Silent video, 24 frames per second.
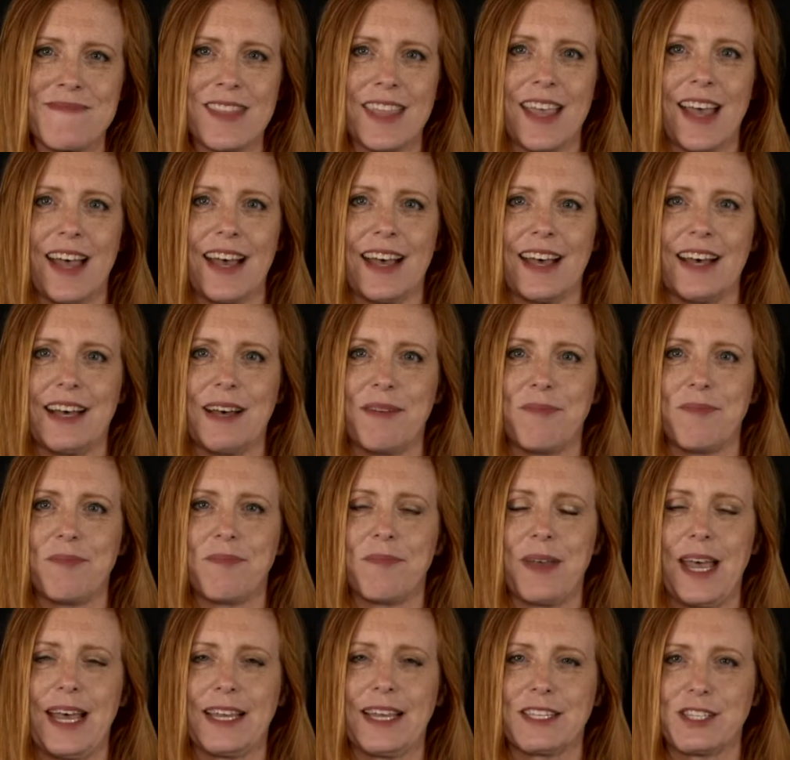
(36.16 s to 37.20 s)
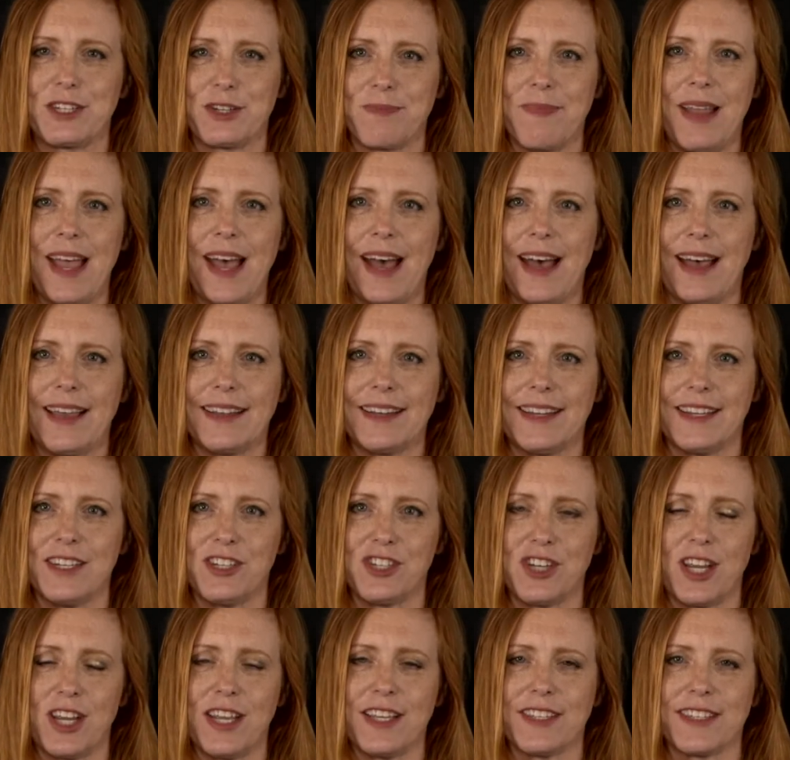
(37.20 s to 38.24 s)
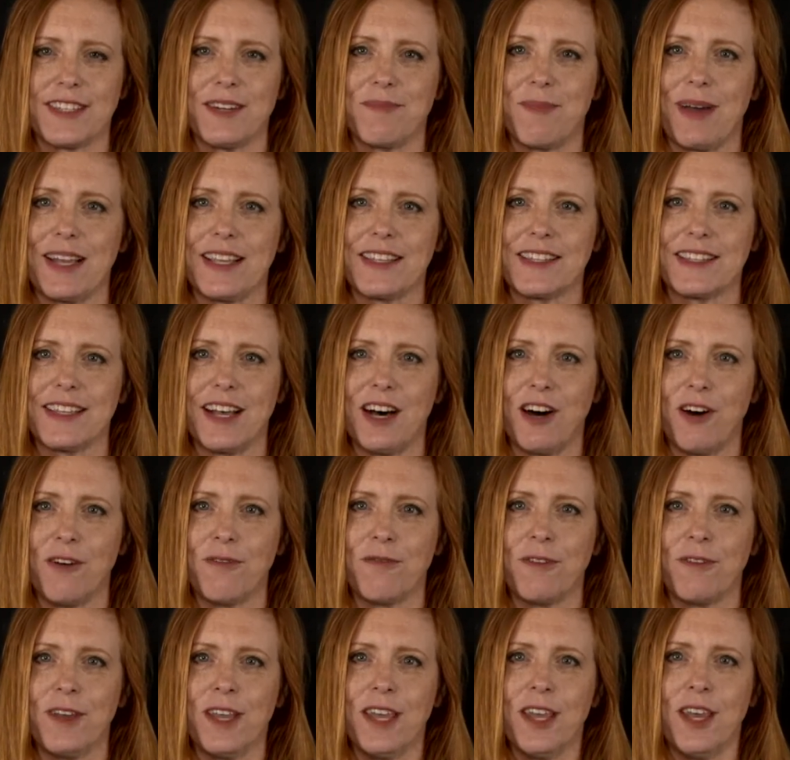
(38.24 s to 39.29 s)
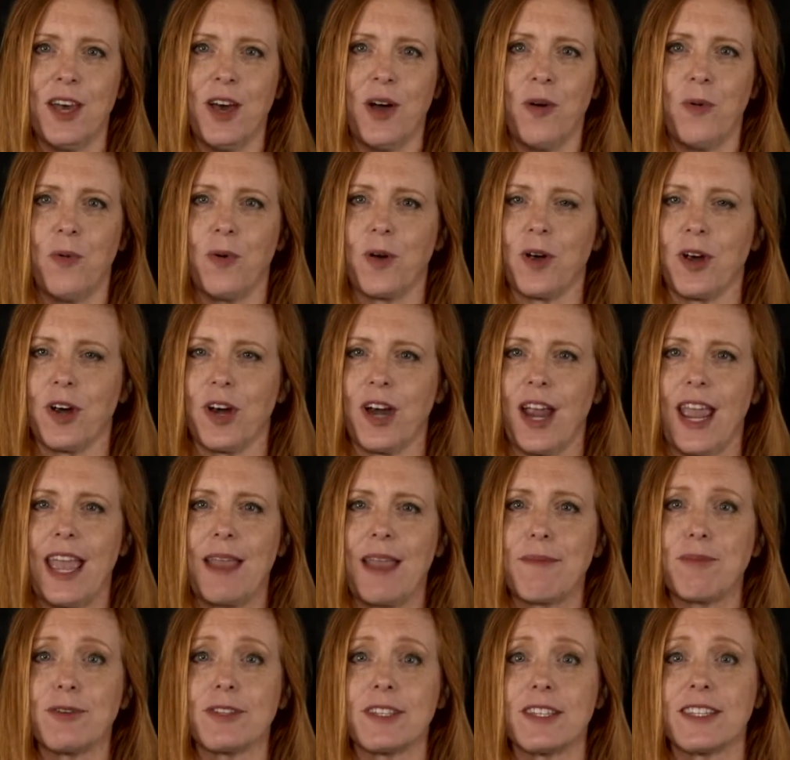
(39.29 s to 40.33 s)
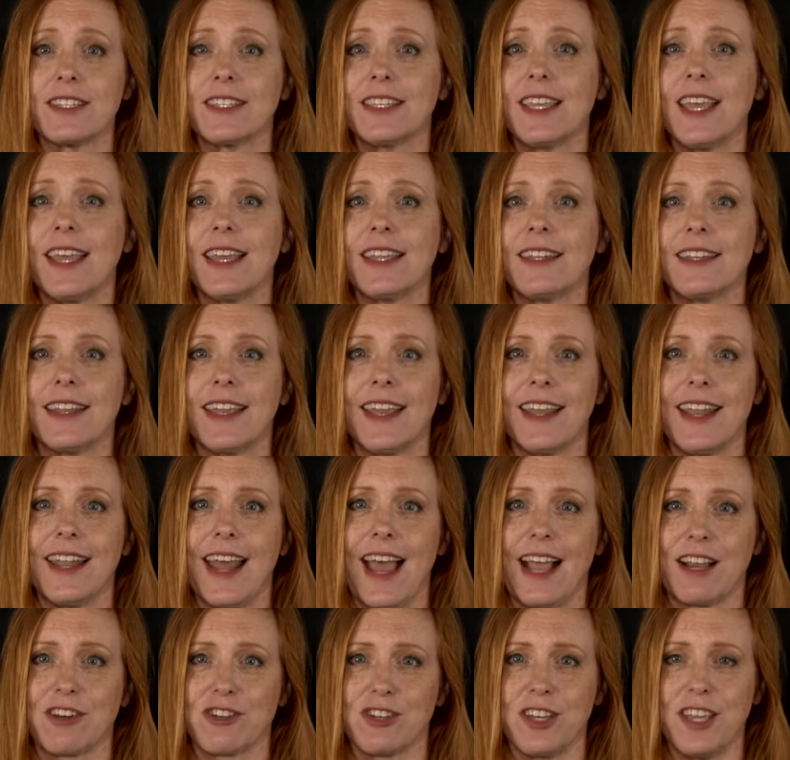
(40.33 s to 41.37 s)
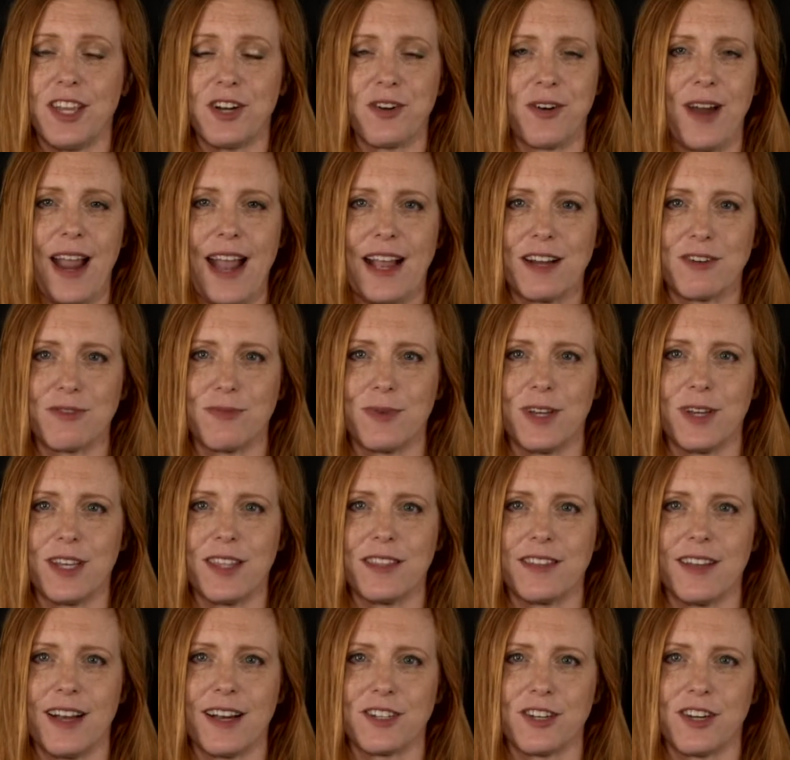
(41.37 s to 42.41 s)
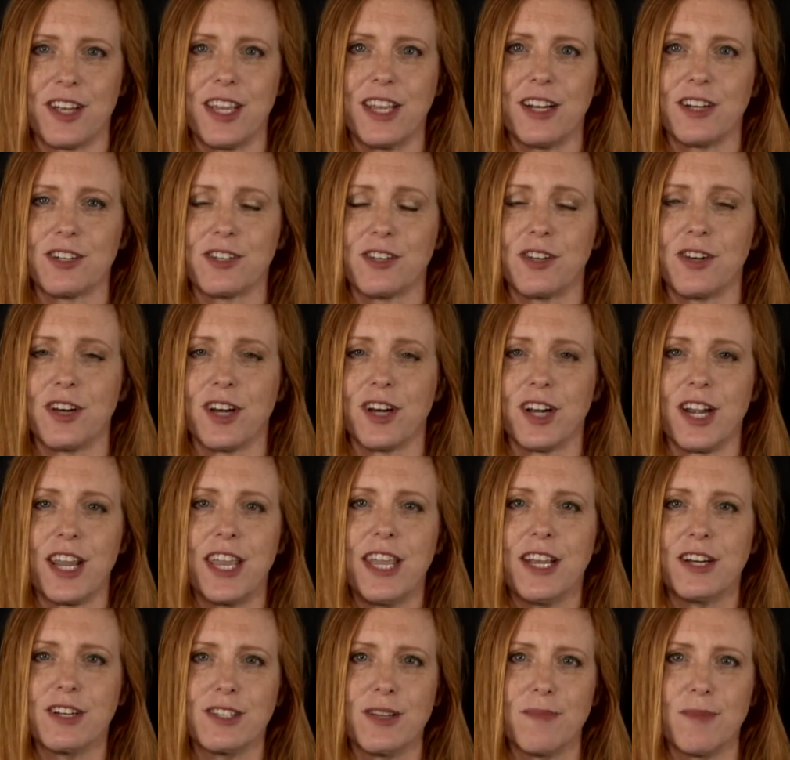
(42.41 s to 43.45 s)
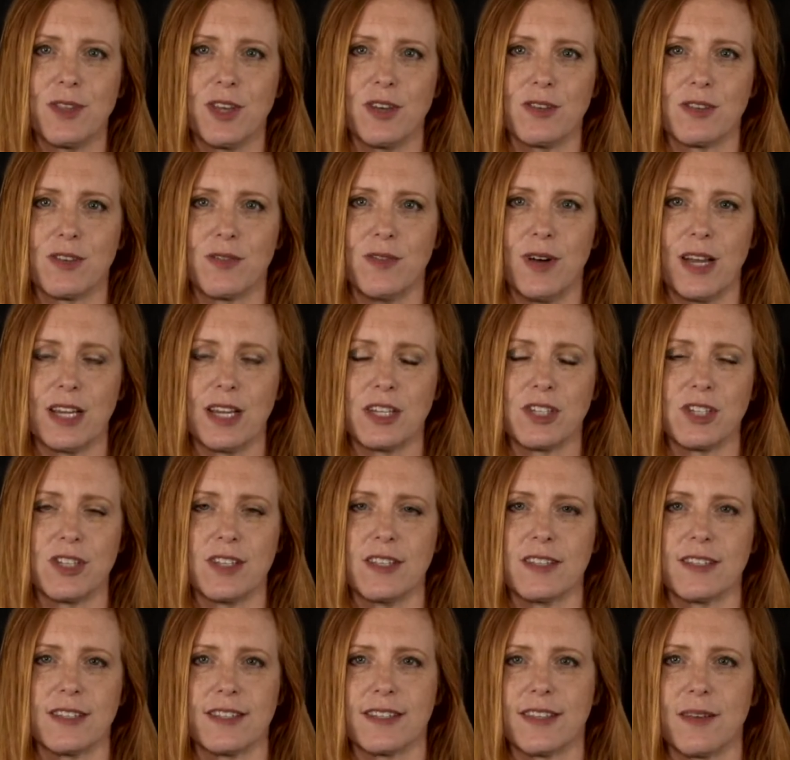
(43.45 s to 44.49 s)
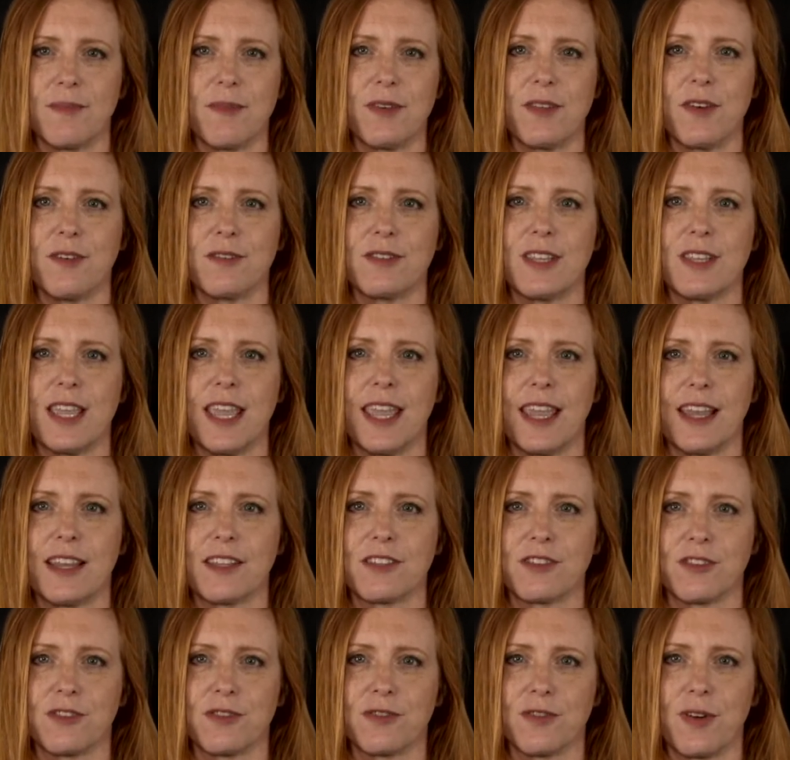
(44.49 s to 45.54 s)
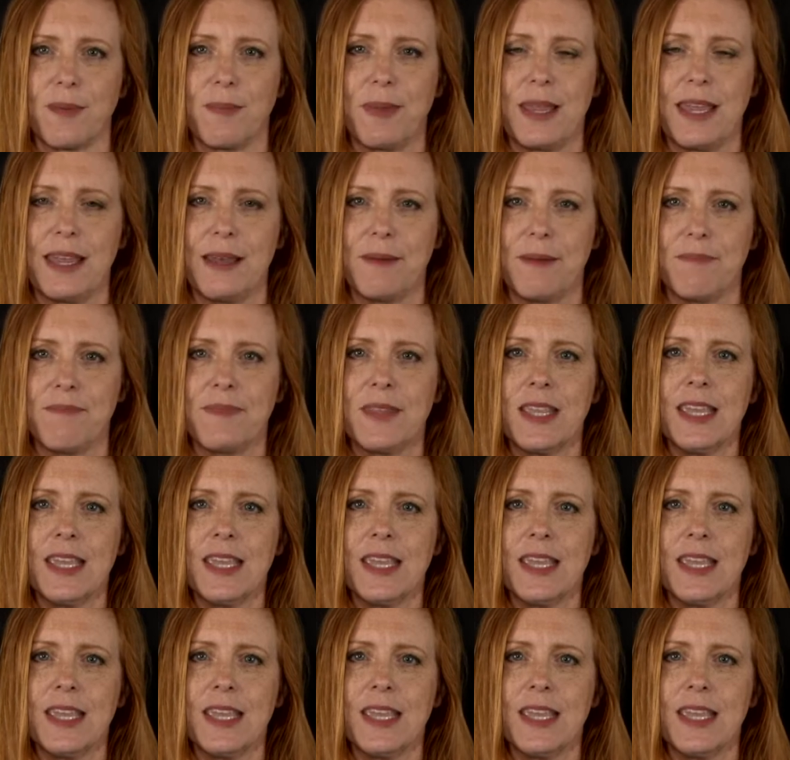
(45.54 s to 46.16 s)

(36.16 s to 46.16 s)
Pastor Matt and Jason and myself were able to sit and actually interact with Dr. Keener. So you're going to hear some of those questions and some of those answers from him.